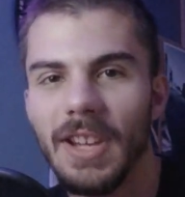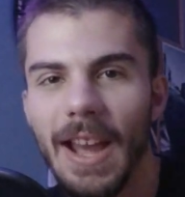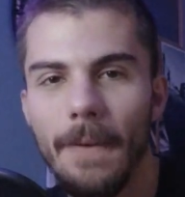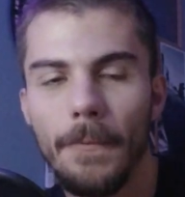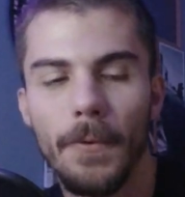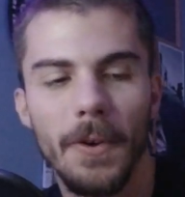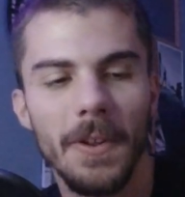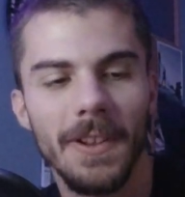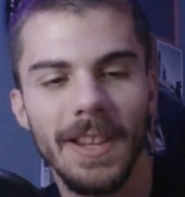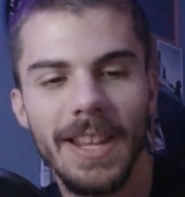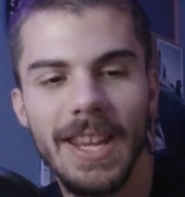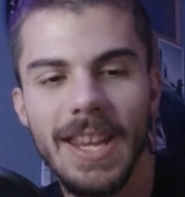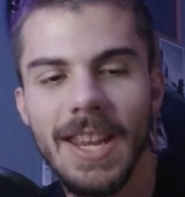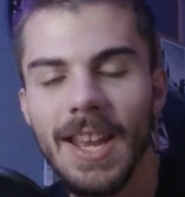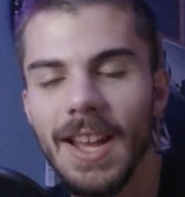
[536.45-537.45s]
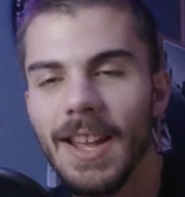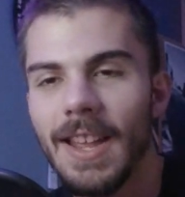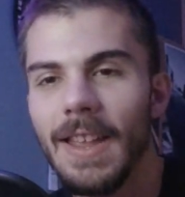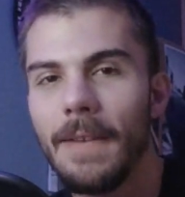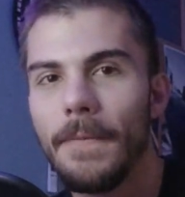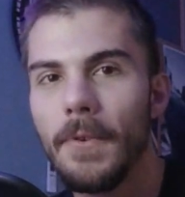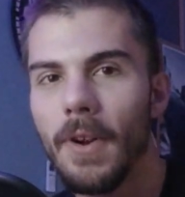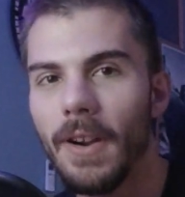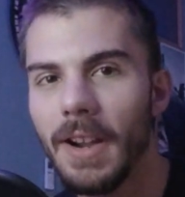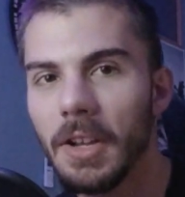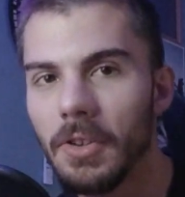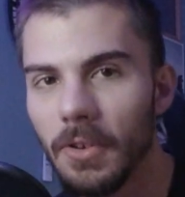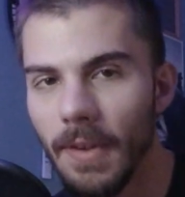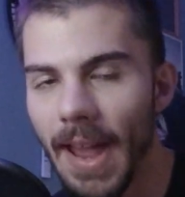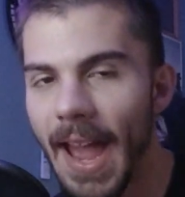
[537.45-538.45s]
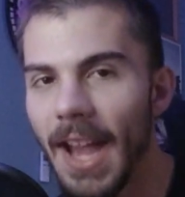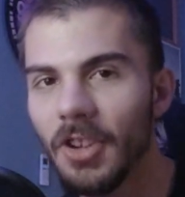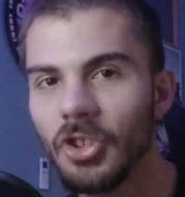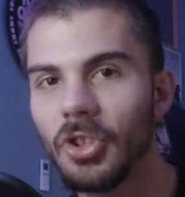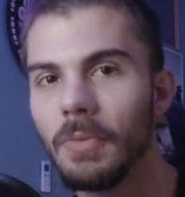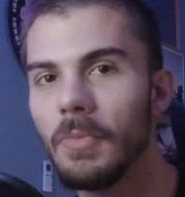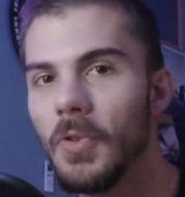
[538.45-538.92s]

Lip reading: Definitely, if you are into action